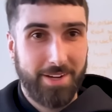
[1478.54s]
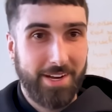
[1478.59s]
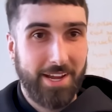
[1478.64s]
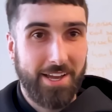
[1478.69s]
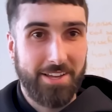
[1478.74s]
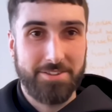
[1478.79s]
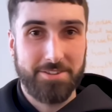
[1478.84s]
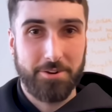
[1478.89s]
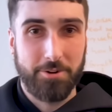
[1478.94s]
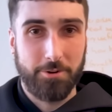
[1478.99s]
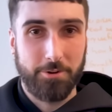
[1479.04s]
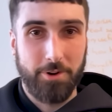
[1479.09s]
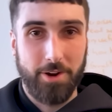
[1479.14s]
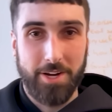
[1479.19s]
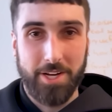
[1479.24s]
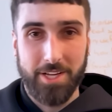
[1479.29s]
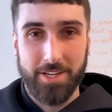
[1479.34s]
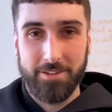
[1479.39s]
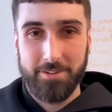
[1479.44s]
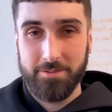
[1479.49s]
and has zero
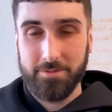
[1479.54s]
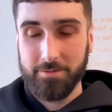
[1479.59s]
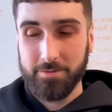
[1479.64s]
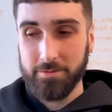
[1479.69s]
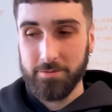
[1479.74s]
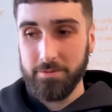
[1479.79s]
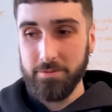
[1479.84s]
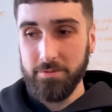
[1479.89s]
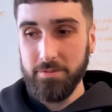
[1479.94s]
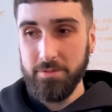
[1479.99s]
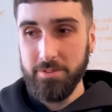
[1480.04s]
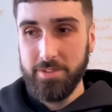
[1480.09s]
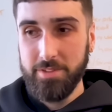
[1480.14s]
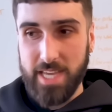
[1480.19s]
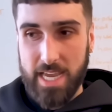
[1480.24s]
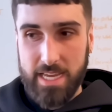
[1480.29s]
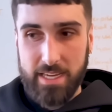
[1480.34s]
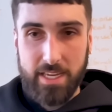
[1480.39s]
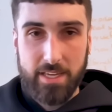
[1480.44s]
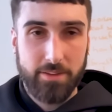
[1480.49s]
gradient.
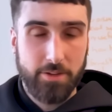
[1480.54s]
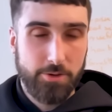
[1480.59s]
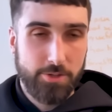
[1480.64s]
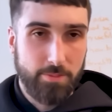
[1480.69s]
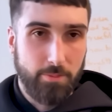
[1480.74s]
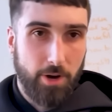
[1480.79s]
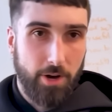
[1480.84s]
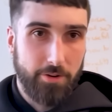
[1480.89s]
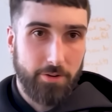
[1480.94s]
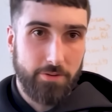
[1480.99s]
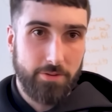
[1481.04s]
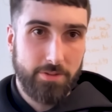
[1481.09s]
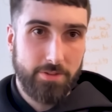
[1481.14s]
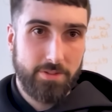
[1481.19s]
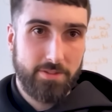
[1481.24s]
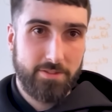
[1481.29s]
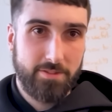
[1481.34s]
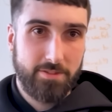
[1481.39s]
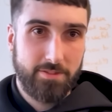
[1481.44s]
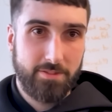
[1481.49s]
Taking those
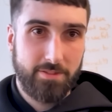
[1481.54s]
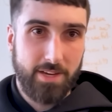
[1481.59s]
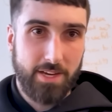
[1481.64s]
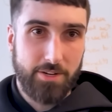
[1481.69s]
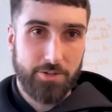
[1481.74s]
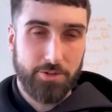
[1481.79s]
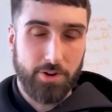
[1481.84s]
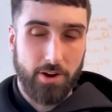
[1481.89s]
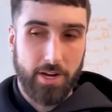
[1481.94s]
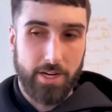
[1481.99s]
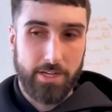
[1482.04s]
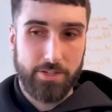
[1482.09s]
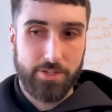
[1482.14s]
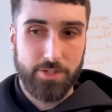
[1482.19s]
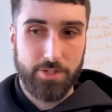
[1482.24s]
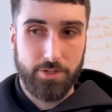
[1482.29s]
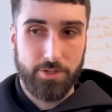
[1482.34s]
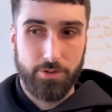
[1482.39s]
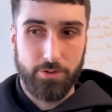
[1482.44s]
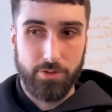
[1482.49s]
models and trying
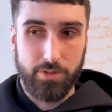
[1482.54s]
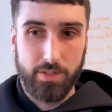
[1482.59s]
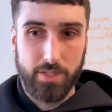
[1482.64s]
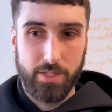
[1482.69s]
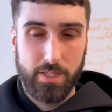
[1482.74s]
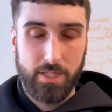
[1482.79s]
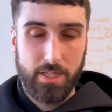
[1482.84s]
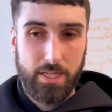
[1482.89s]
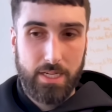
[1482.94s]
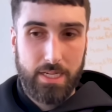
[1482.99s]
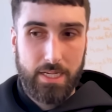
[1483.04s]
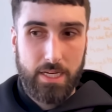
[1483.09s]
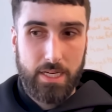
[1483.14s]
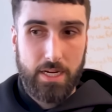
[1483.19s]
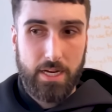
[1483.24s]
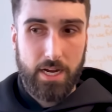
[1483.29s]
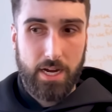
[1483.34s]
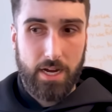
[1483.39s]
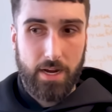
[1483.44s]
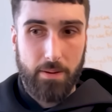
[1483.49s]
to
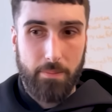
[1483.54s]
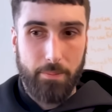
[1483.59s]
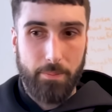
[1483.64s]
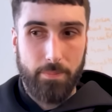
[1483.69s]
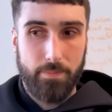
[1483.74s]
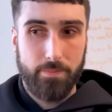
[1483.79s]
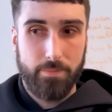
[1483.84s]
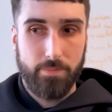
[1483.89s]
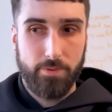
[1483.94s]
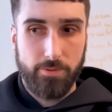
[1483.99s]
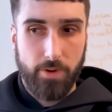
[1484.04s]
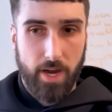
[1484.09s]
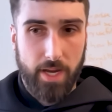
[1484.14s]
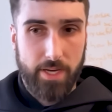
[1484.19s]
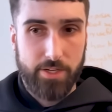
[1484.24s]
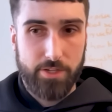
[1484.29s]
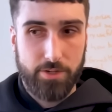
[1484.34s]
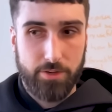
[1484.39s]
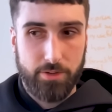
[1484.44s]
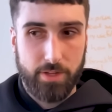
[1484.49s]

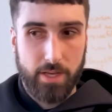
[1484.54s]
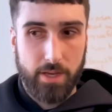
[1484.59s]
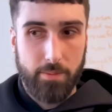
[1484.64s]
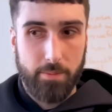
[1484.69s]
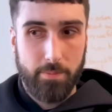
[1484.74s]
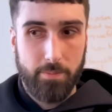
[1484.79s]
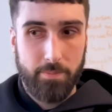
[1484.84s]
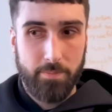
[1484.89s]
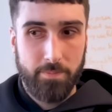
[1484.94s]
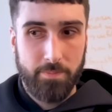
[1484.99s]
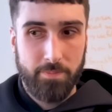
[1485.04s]
fine-tune them,